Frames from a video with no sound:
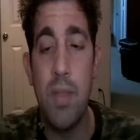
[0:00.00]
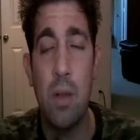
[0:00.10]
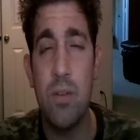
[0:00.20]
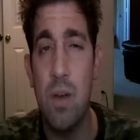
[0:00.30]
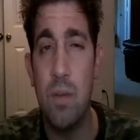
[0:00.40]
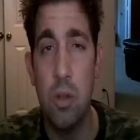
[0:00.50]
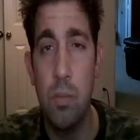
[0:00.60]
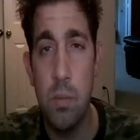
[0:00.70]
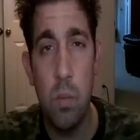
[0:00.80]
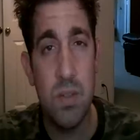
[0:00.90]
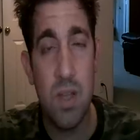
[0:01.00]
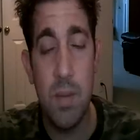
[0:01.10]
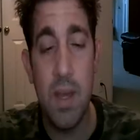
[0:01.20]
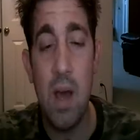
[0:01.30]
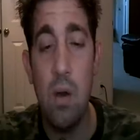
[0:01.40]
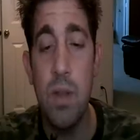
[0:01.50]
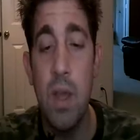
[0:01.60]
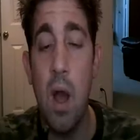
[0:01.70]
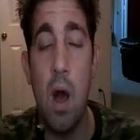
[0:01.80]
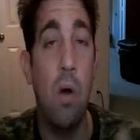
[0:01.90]
They also have aluminum ones coming out.
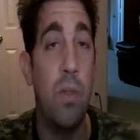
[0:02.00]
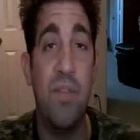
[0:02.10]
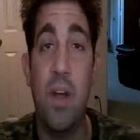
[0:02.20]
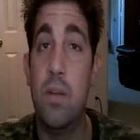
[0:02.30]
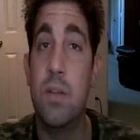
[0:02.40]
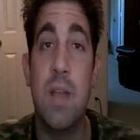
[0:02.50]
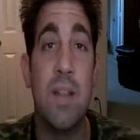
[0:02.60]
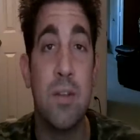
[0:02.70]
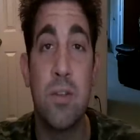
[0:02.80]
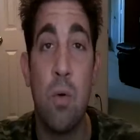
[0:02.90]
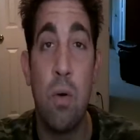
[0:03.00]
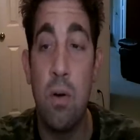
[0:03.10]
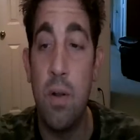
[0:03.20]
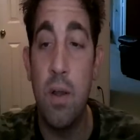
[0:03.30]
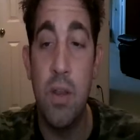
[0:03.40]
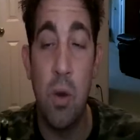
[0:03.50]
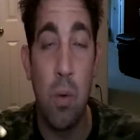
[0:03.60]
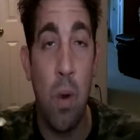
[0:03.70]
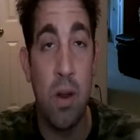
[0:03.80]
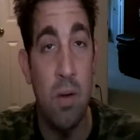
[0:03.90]
All the fellows at the store, you know,
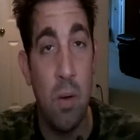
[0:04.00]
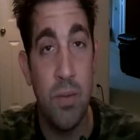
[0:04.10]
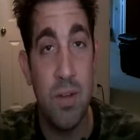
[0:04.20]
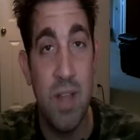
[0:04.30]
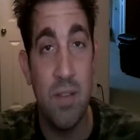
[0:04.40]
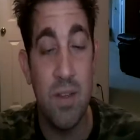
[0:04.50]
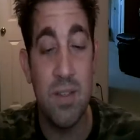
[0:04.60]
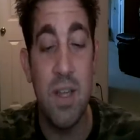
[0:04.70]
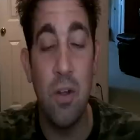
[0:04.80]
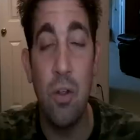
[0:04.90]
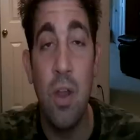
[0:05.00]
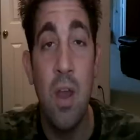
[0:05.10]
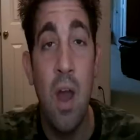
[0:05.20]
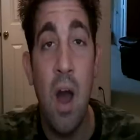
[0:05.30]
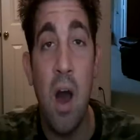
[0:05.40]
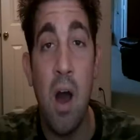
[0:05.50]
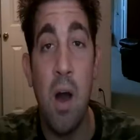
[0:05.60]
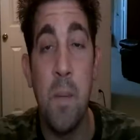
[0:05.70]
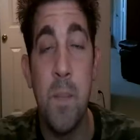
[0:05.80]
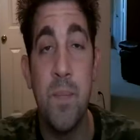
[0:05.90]
were walking around with their stainless steel.
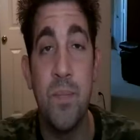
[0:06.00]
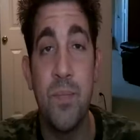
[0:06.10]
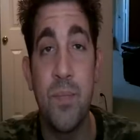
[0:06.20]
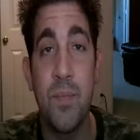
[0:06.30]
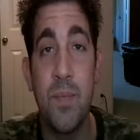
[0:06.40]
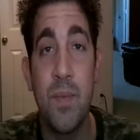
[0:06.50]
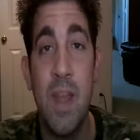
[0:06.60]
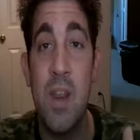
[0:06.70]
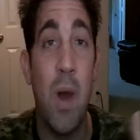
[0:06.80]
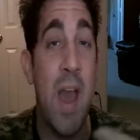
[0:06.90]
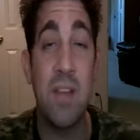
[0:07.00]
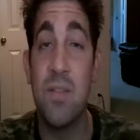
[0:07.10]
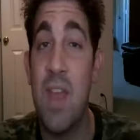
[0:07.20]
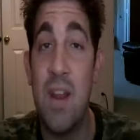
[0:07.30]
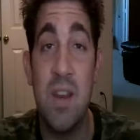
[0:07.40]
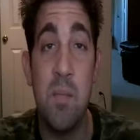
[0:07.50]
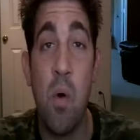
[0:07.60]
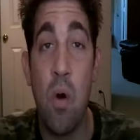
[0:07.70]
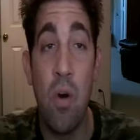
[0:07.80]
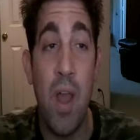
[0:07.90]
You know, I asked if they had any
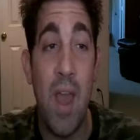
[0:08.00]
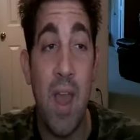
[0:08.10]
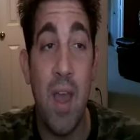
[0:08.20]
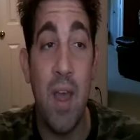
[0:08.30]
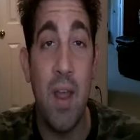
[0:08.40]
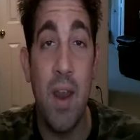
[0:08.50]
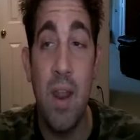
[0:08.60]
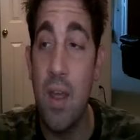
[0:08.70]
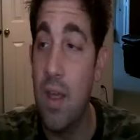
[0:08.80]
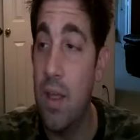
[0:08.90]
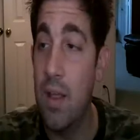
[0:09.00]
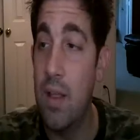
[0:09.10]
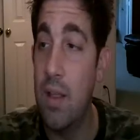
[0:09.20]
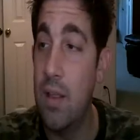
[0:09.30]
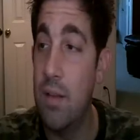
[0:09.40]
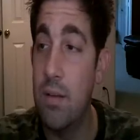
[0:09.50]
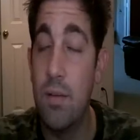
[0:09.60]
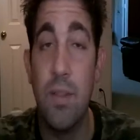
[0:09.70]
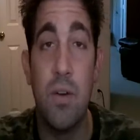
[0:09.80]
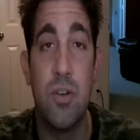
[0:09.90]
more, and
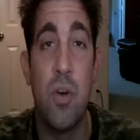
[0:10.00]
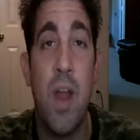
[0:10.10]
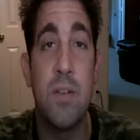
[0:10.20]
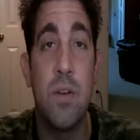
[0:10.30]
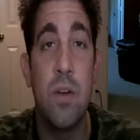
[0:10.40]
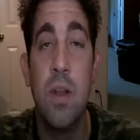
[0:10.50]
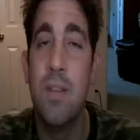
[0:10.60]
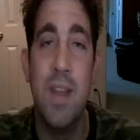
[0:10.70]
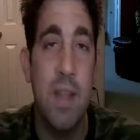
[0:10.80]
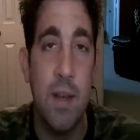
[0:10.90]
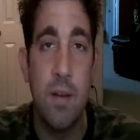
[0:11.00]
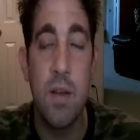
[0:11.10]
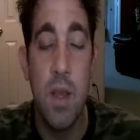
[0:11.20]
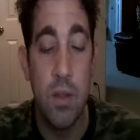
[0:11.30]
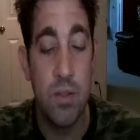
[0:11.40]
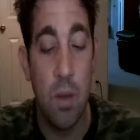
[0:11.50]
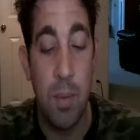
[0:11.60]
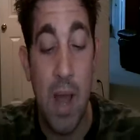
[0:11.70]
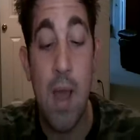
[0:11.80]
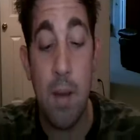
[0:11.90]
well, there's your answer. They didn't. So,
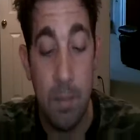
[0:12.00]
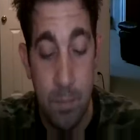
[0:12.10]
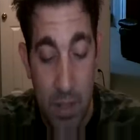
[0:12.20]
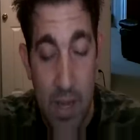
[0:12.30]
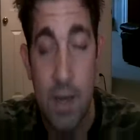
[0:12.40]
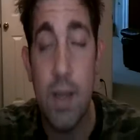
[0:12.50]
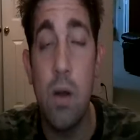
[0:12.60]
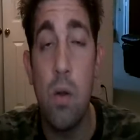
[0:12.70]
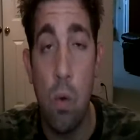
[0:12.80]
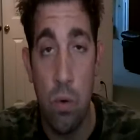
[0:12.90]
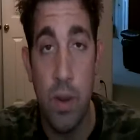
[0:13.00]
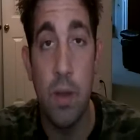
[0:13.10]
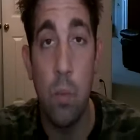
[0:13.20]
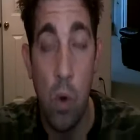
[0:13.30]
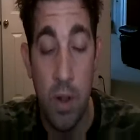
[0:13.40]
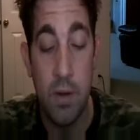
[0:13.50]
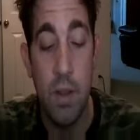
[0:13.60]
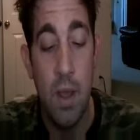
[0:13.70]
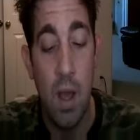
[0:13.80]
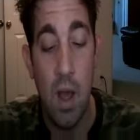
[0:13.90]
but I'm planning on ordering one.
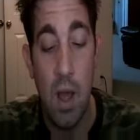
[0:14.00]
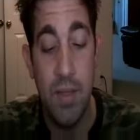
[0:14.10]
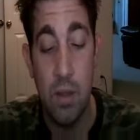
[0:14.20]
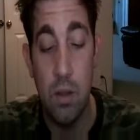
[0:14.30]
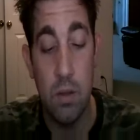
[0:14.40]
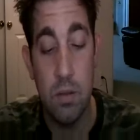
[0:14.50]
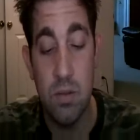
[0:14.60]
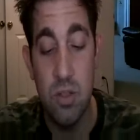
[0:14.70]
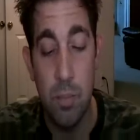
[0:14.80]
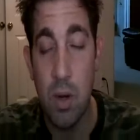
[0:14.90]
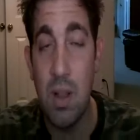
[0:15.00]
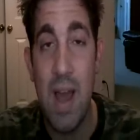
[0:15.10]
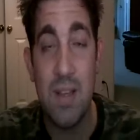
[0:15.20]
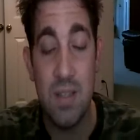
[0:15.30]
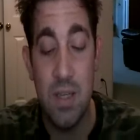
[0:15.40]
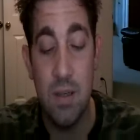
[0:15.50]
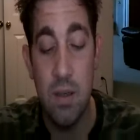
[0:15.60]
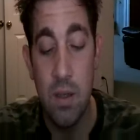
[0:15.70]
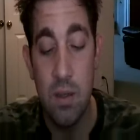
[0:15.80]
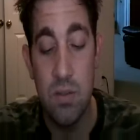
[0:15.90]
I think it'll look super classy,
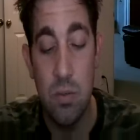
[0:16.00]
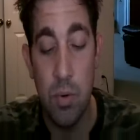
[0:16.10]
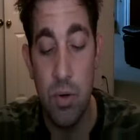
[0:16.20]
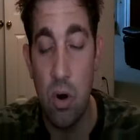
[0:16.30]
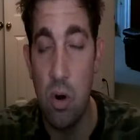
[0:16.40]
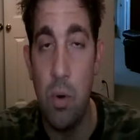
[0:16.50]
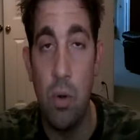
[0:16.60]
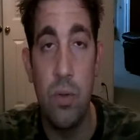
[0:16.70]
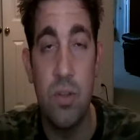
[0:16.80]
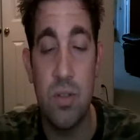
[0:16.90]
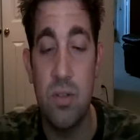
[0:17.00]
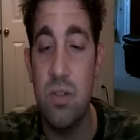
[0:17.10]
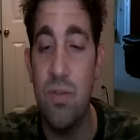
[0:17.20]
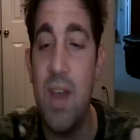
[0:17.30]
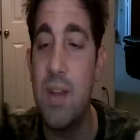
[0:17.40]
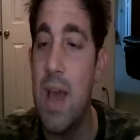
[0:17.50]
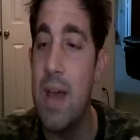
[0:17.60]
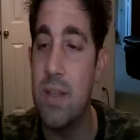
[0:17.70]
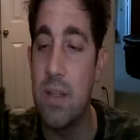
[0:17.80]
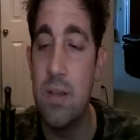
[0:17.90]
super durable, just fantastic.